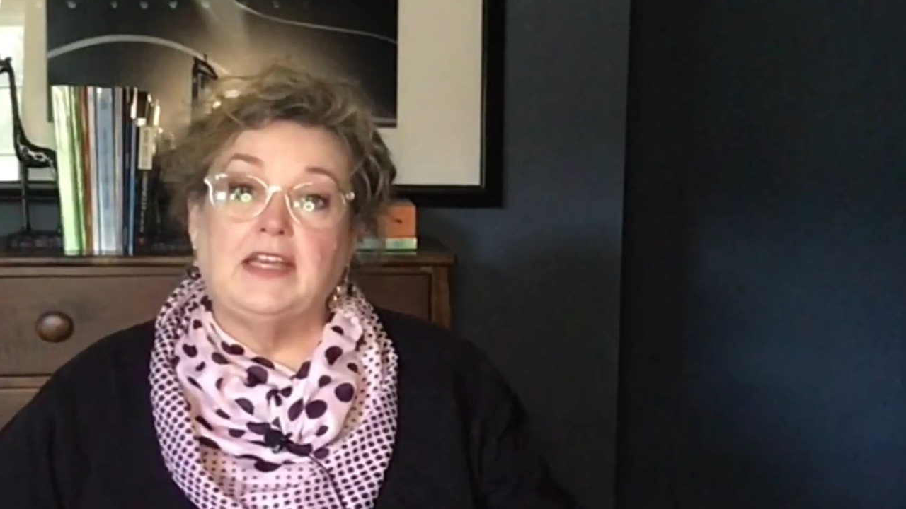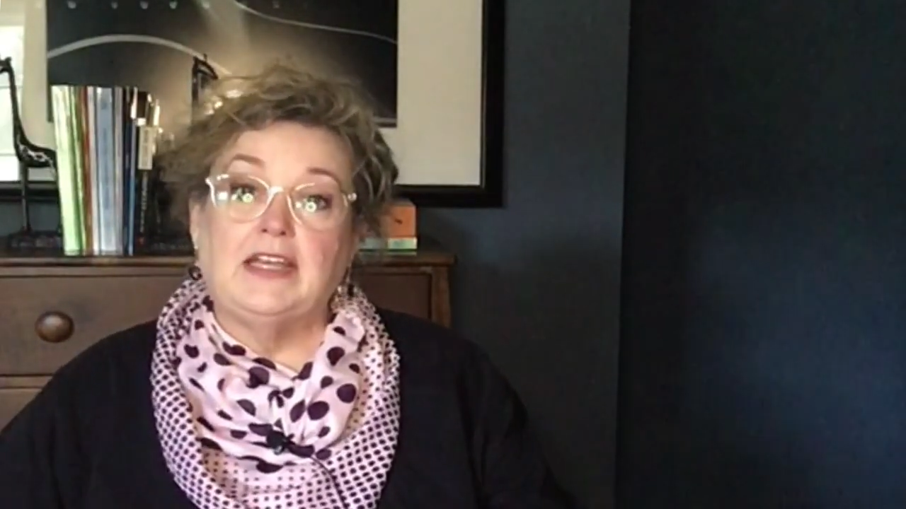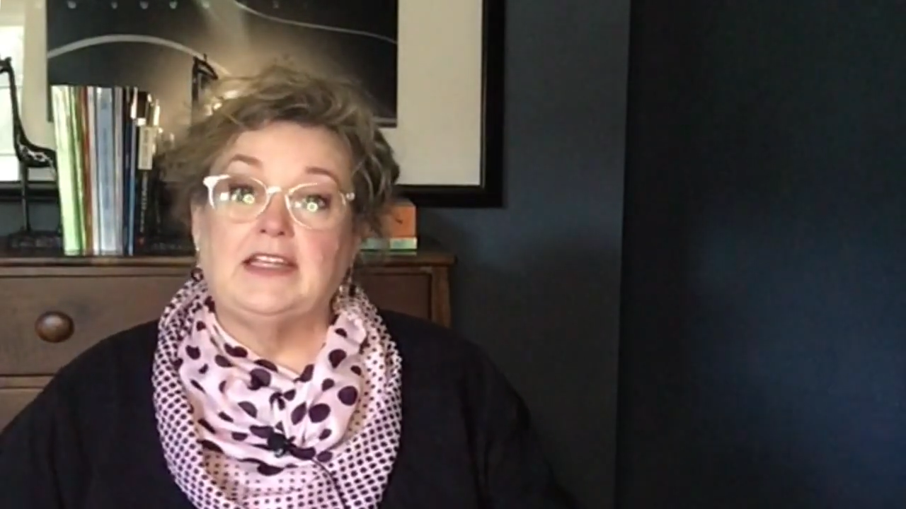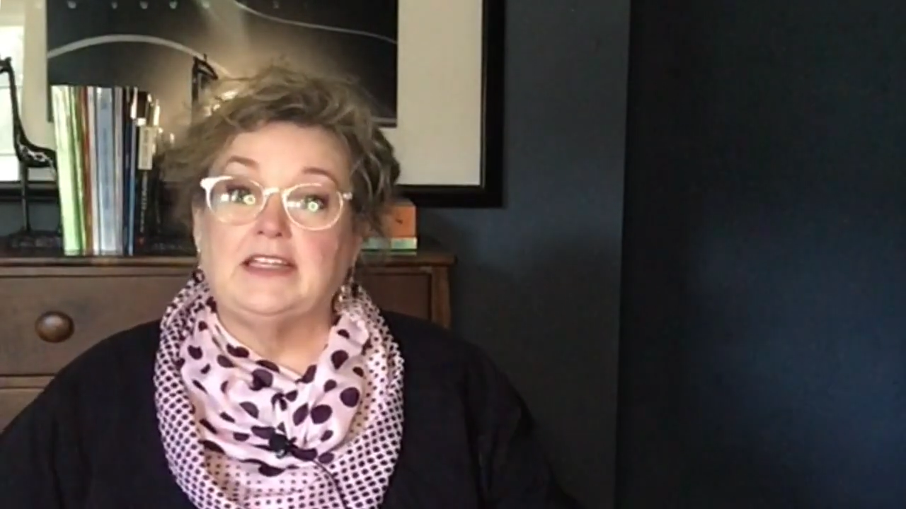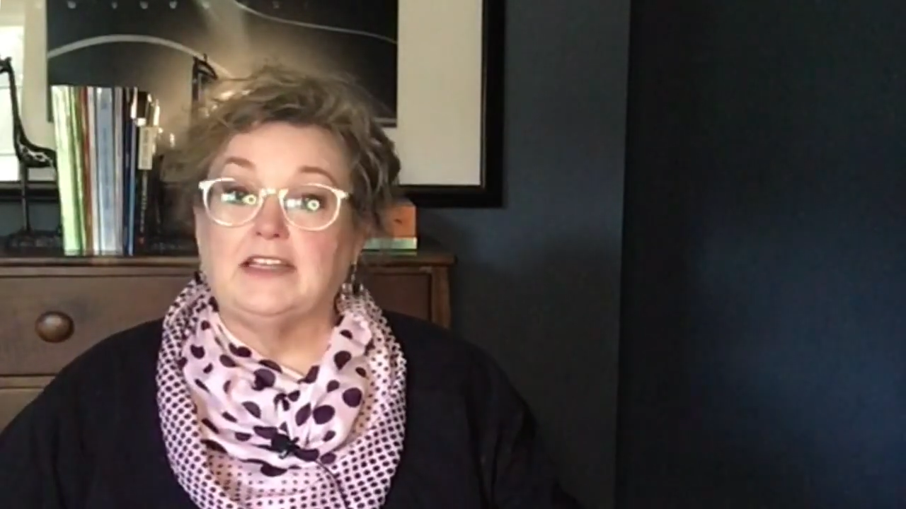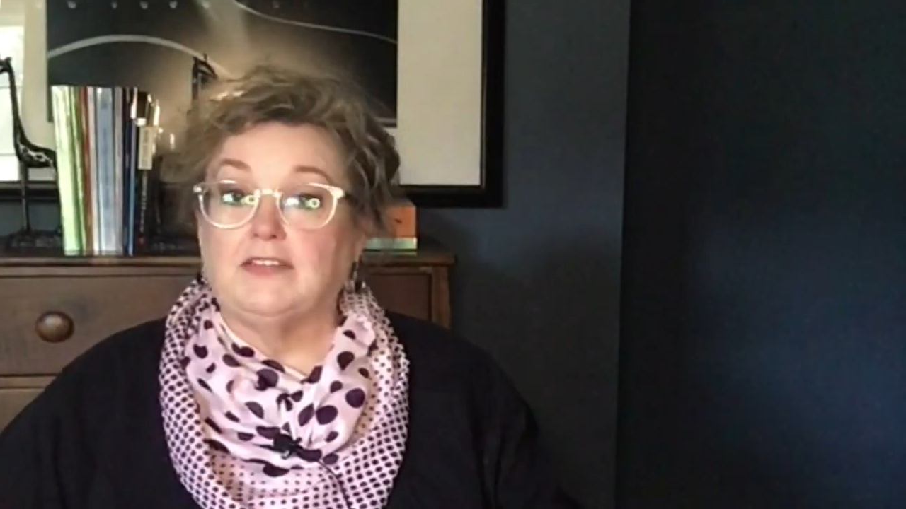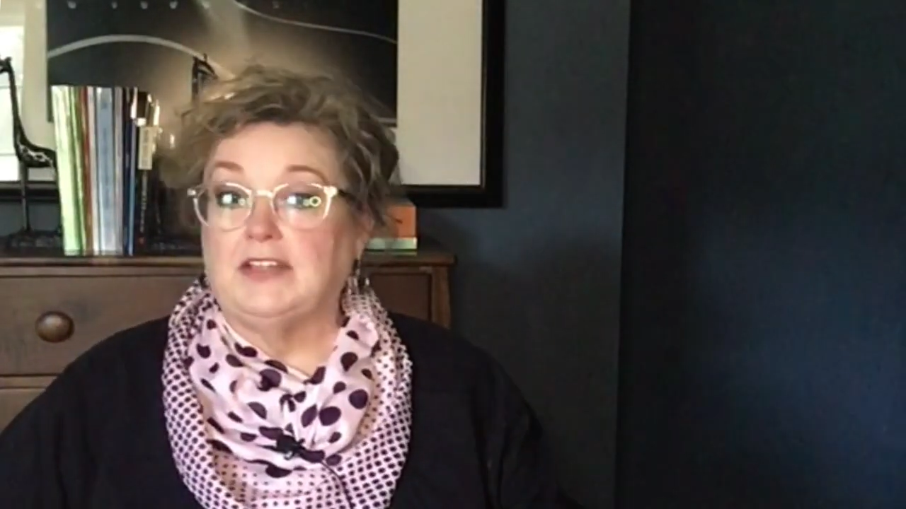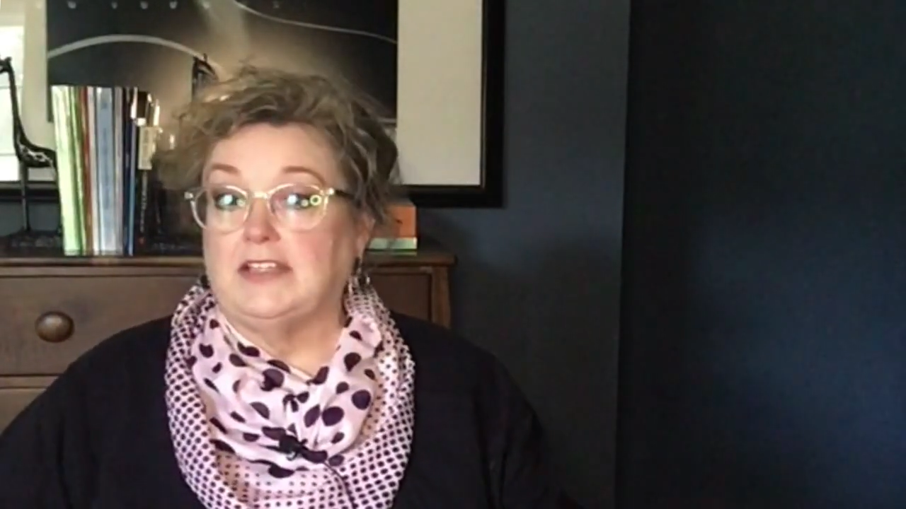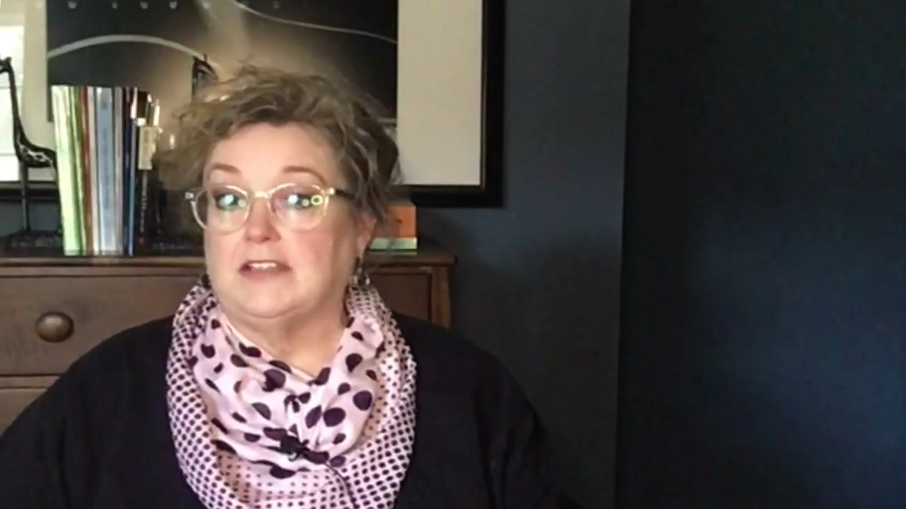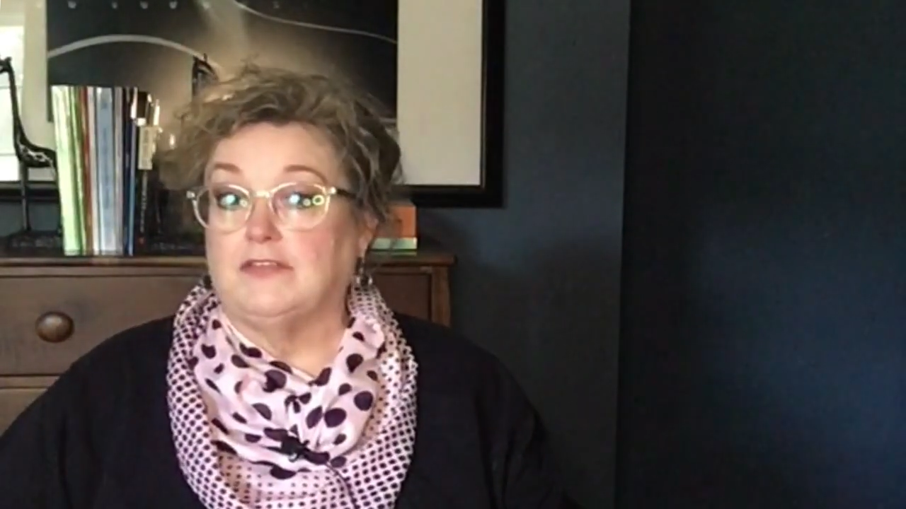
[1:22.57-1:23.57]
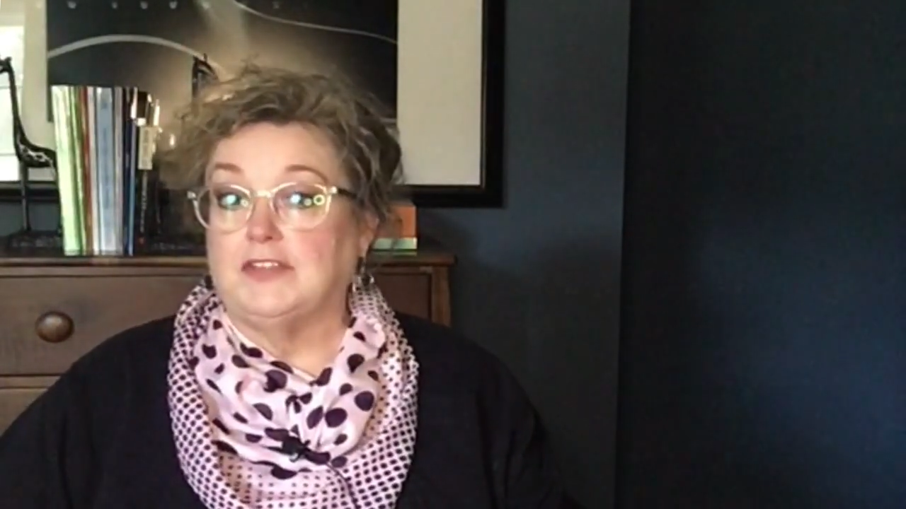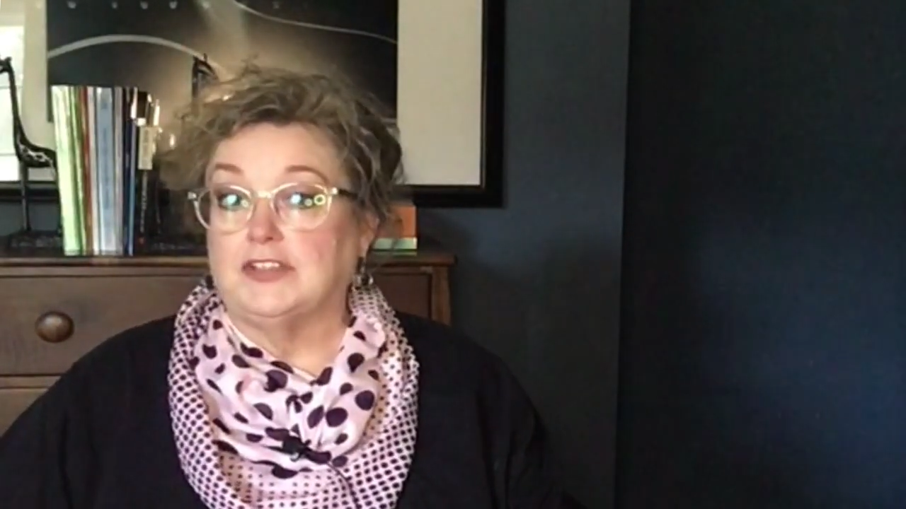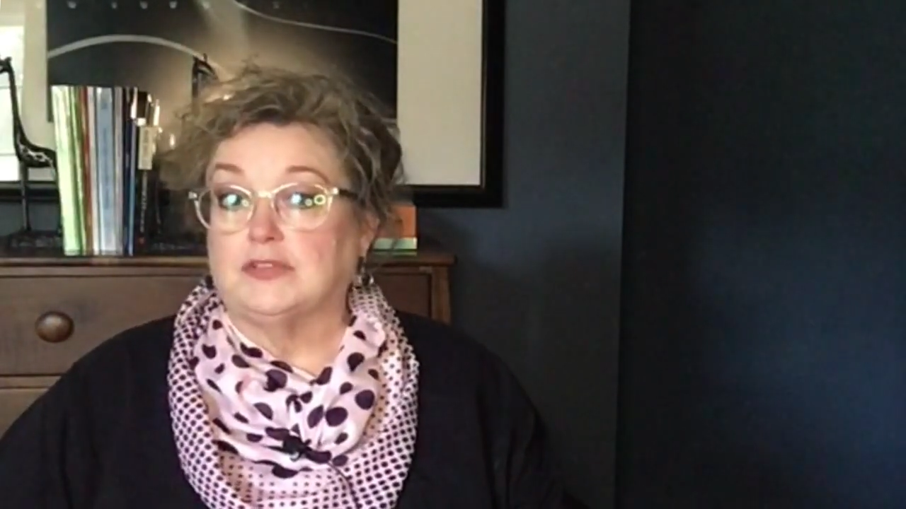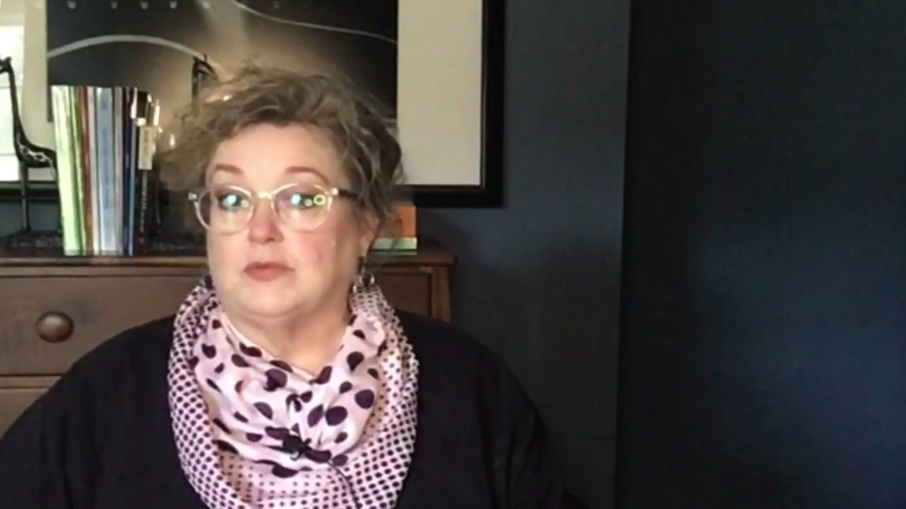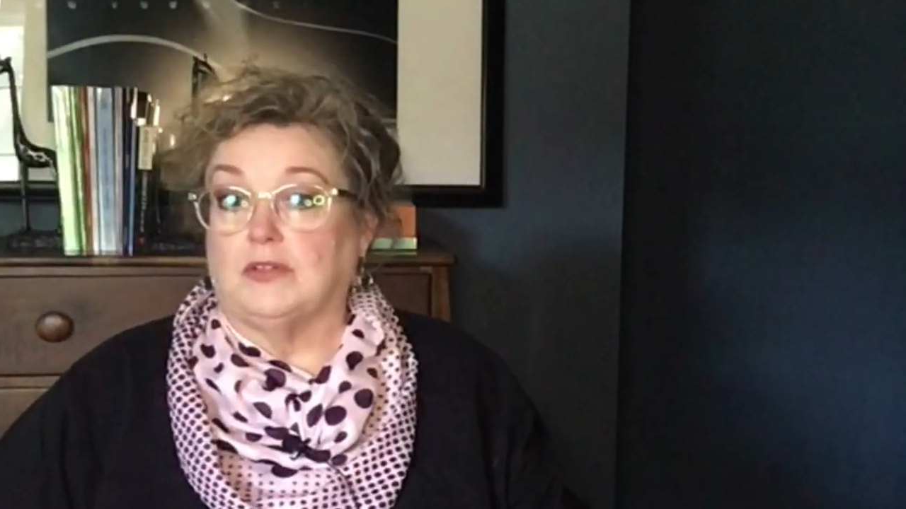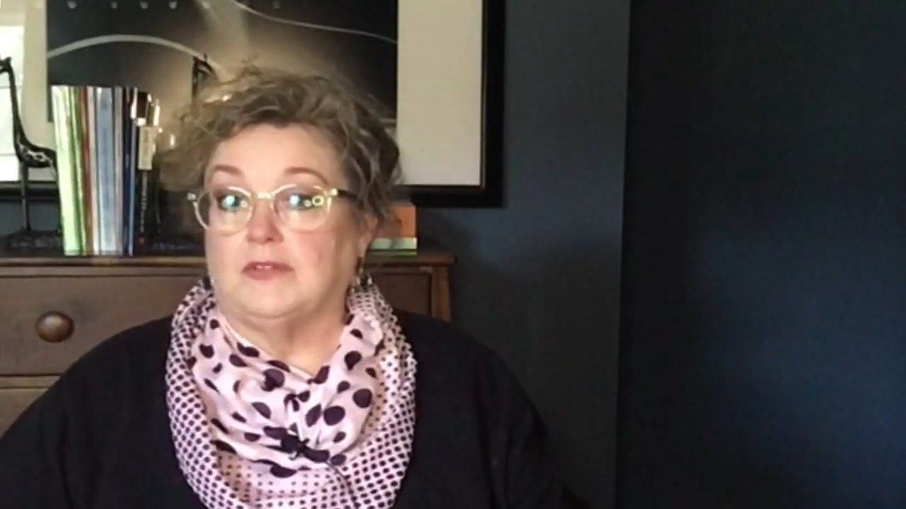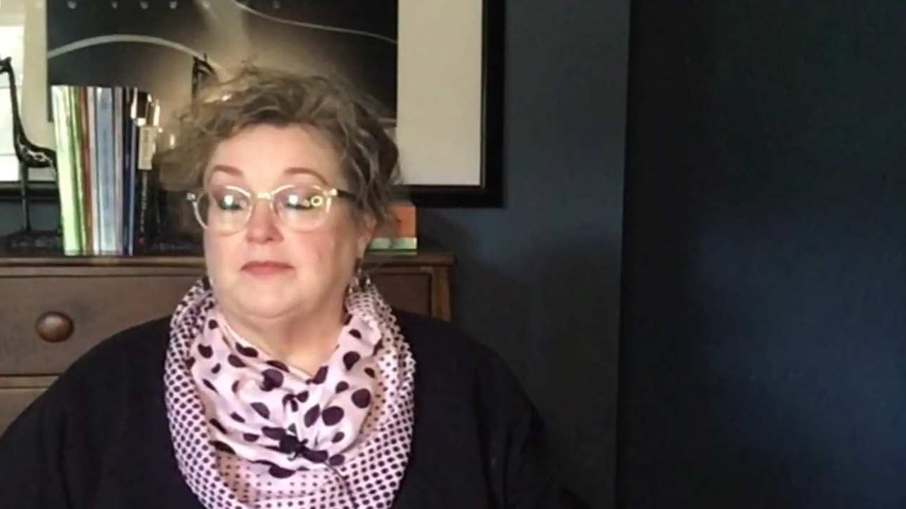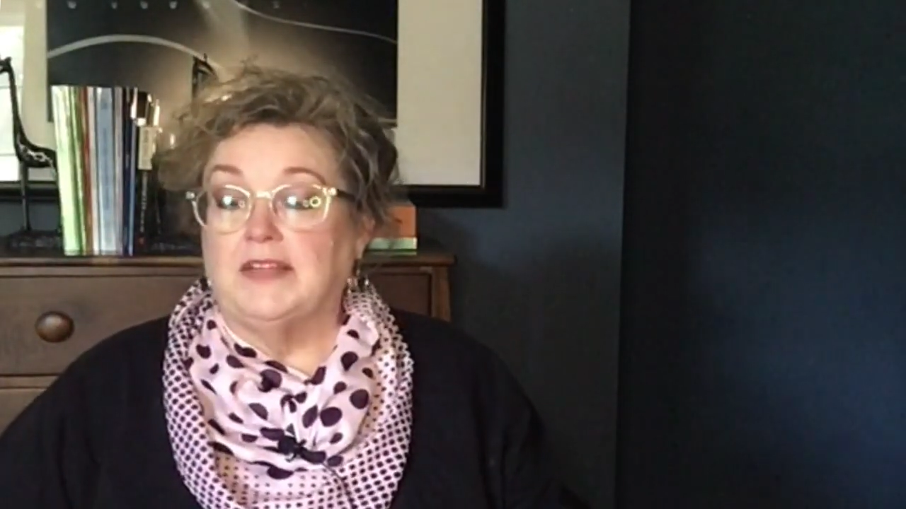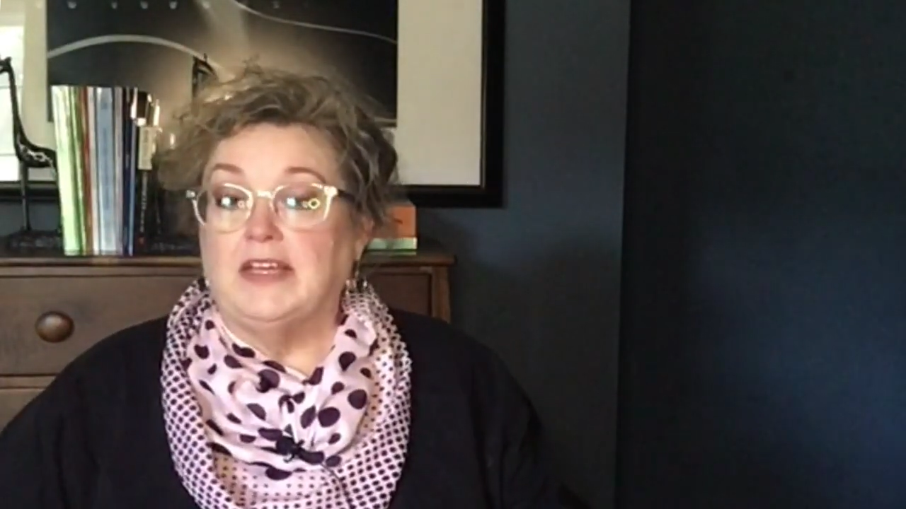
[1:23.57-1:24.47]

any given individual.